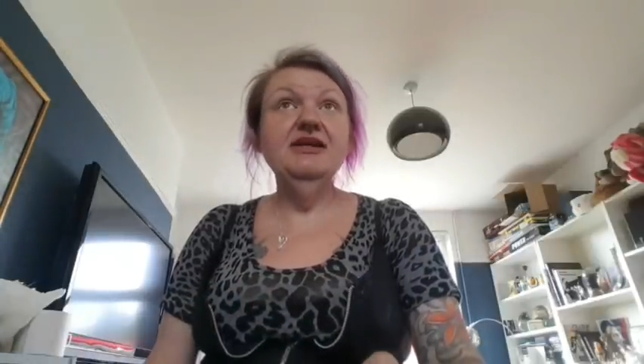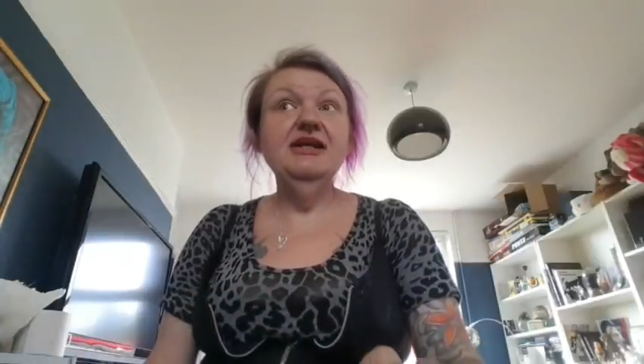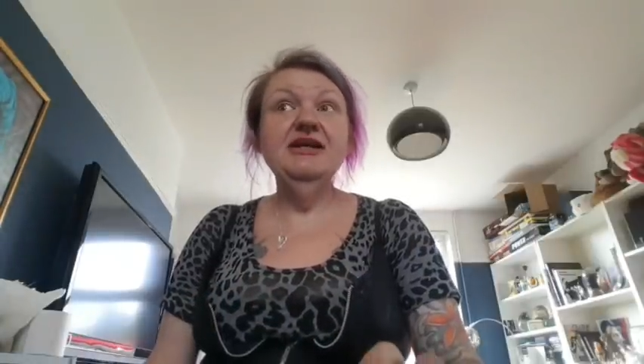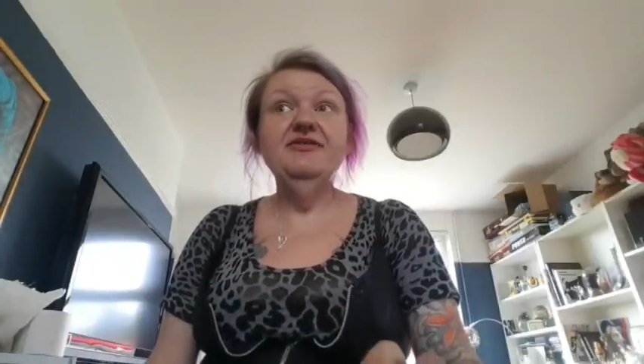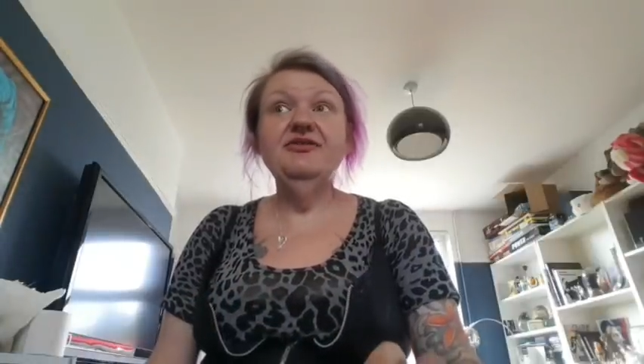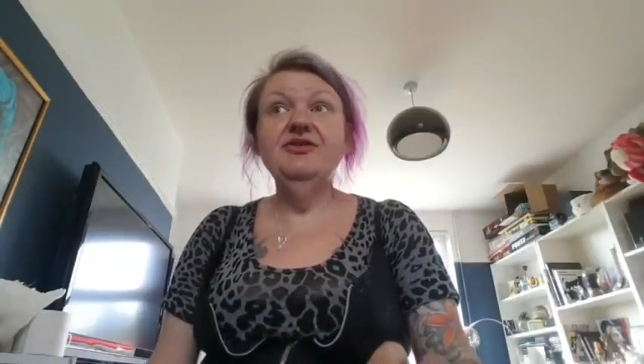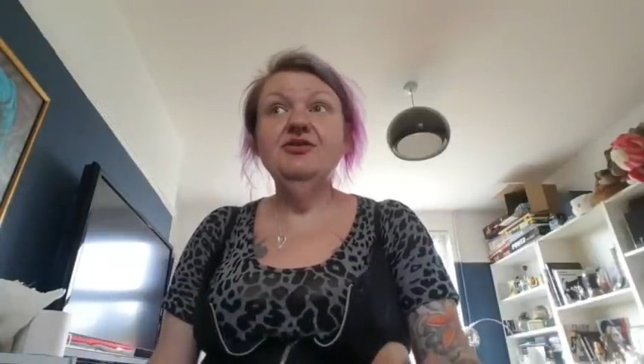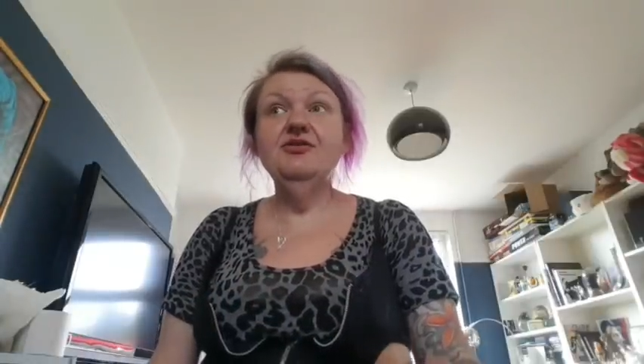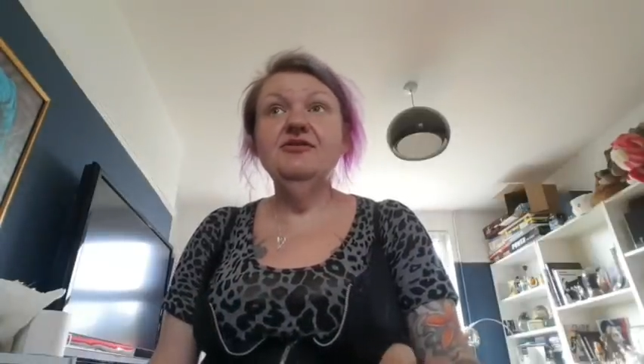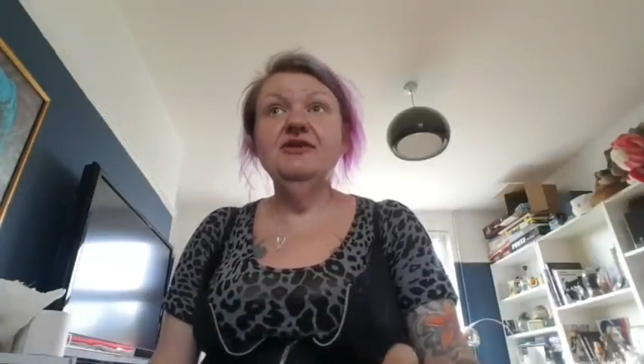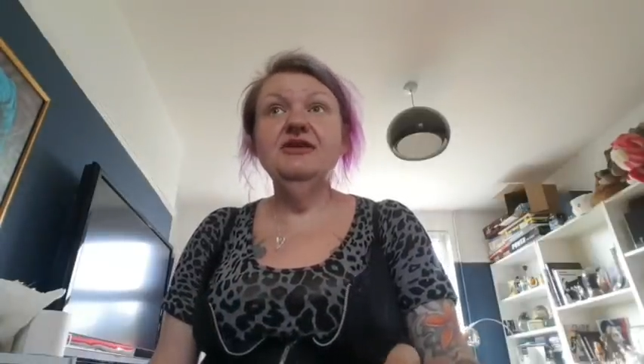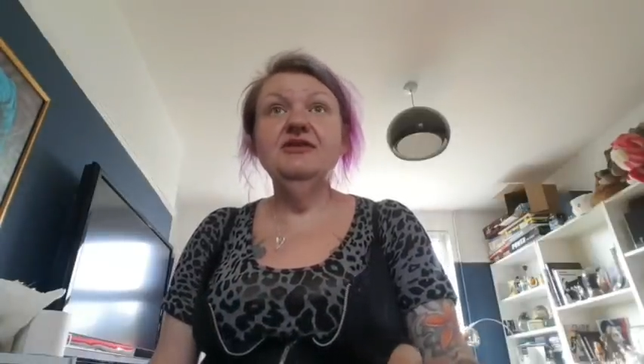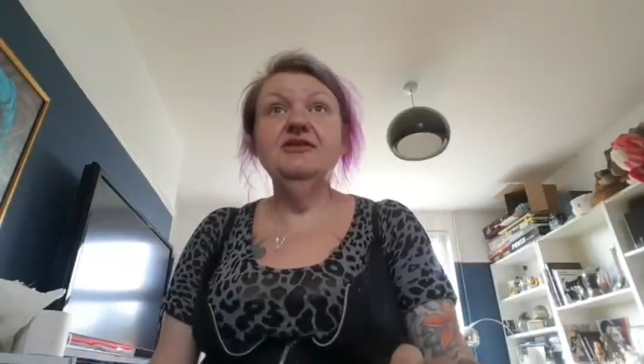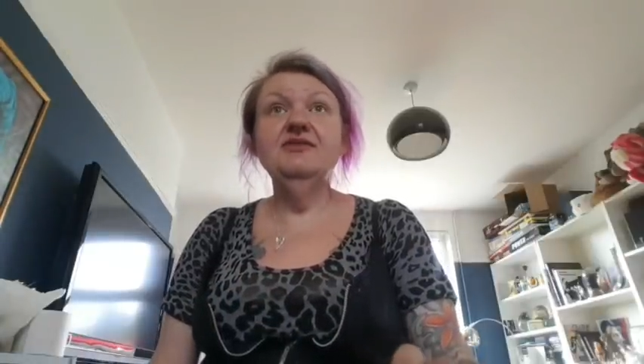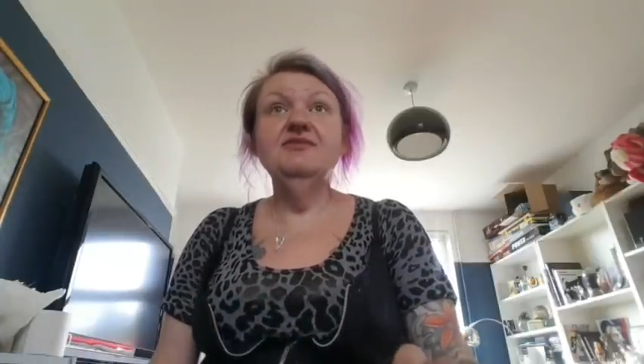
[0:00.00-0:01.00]

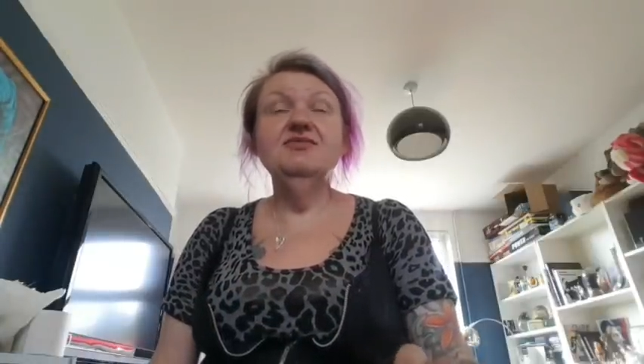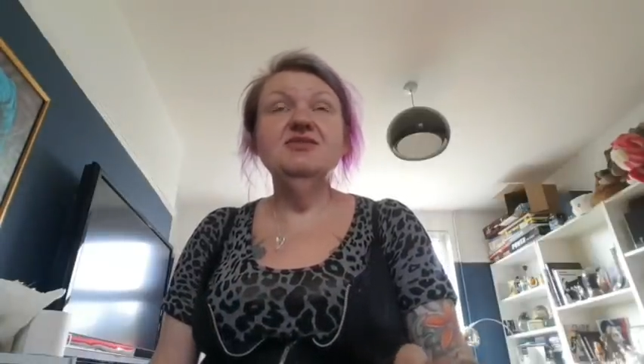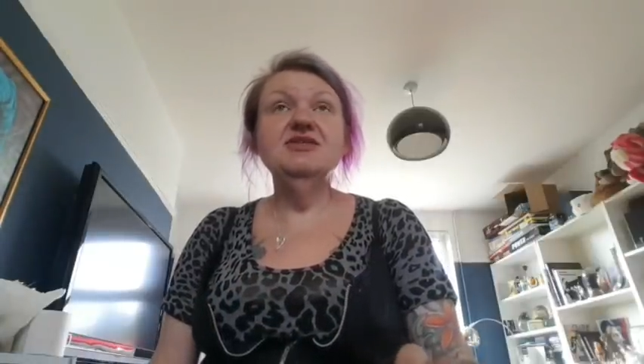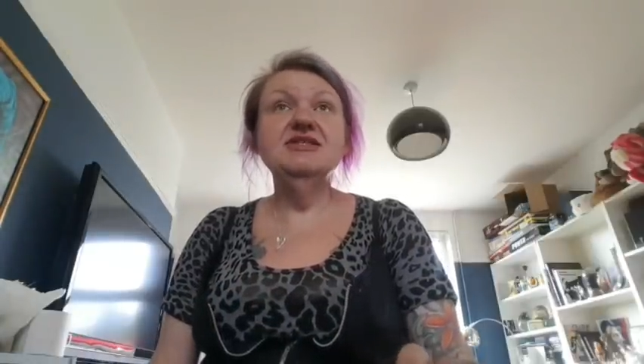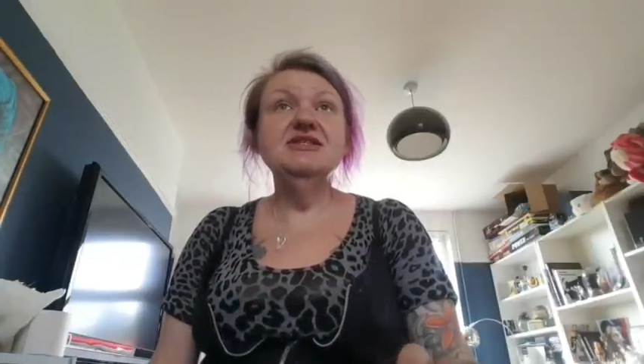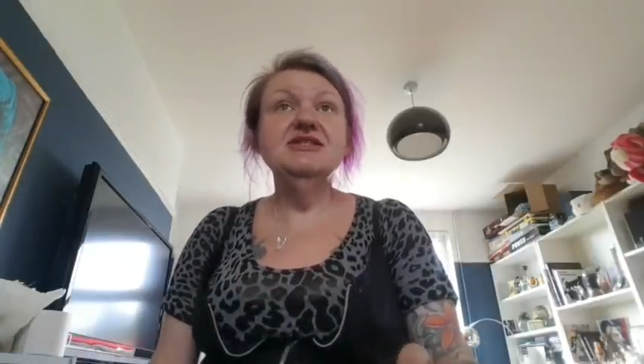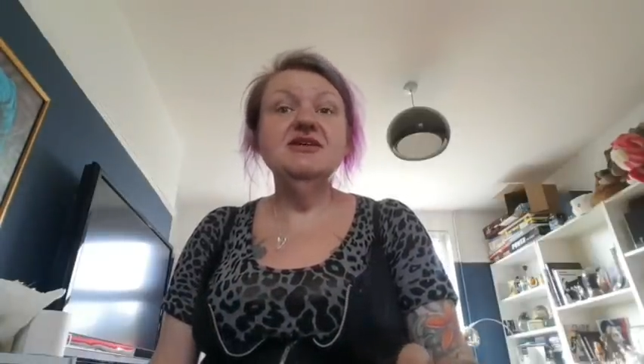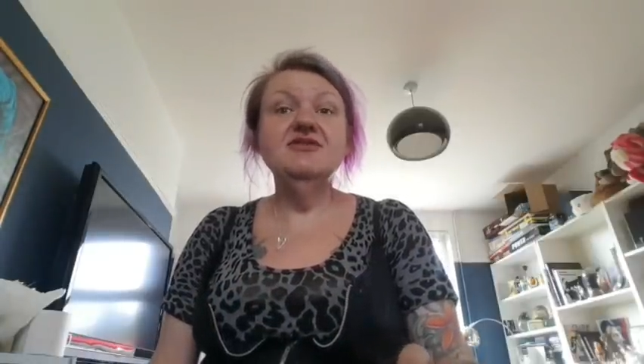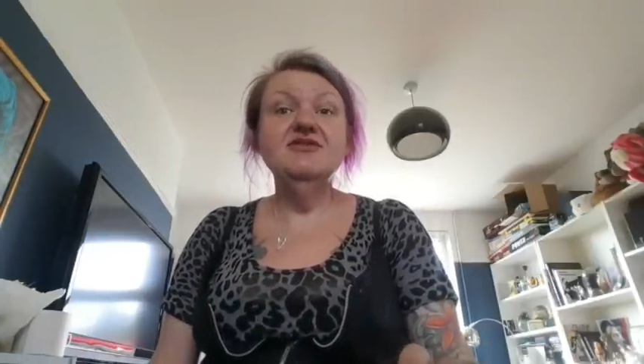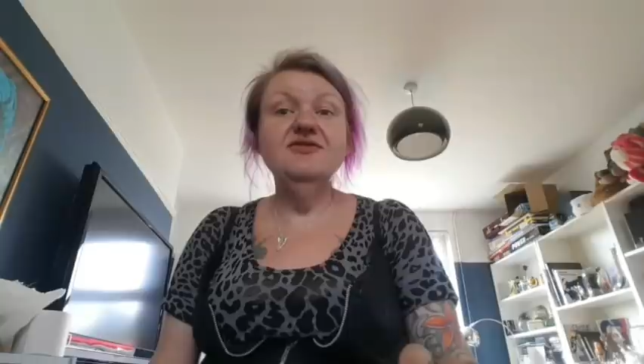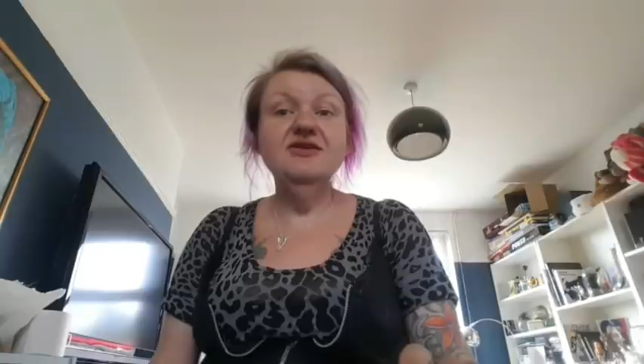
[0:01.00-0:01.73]
leftover stuff.